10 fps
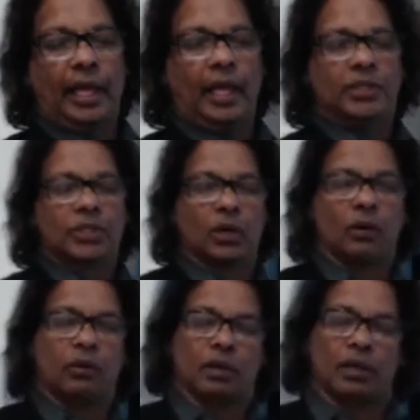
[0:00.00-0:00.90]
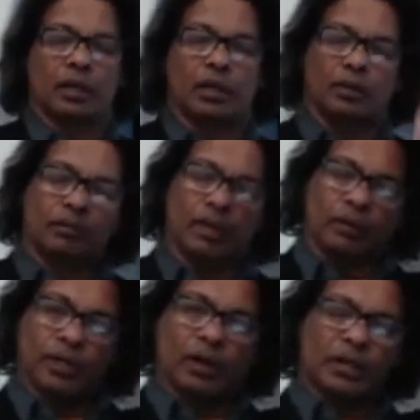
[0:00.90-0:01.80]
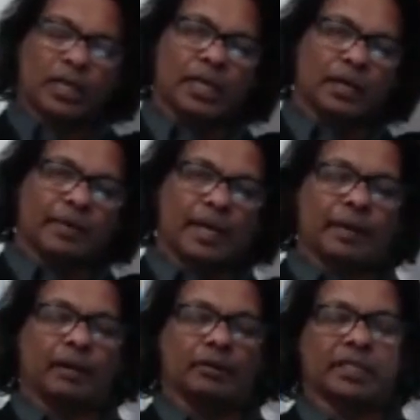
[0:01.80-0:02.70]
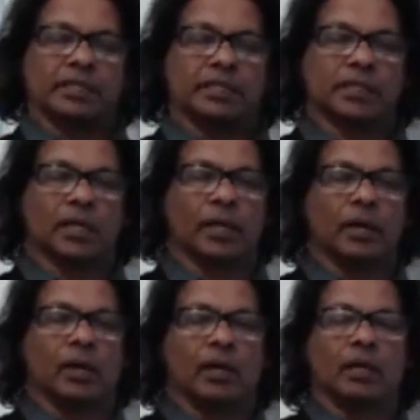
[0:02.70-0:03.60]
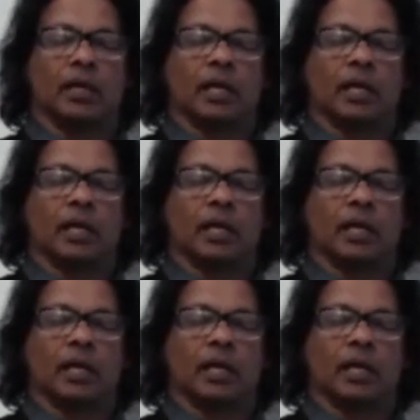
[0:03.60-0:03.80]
So we, we talked a little bit about this early on.